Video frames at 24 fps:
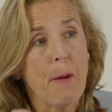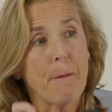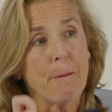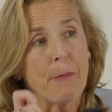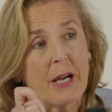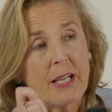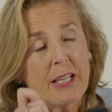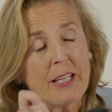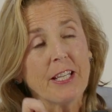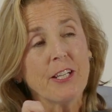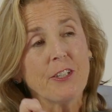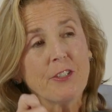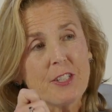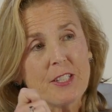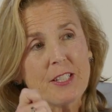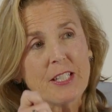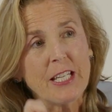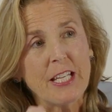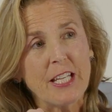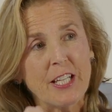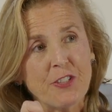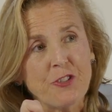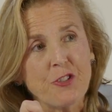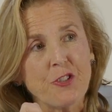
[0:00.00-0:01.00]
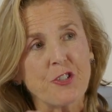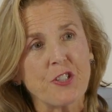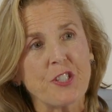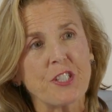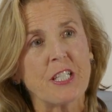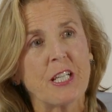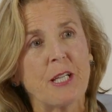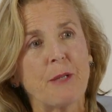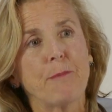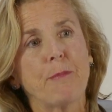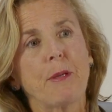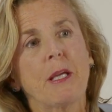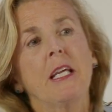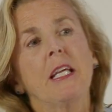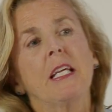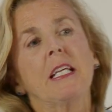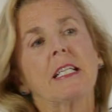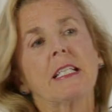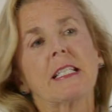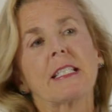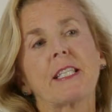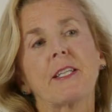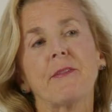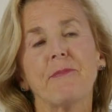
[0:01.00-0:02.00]
But here's the interesting
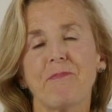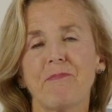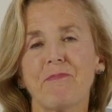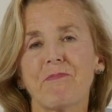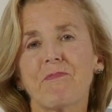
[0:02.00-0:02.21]
piece.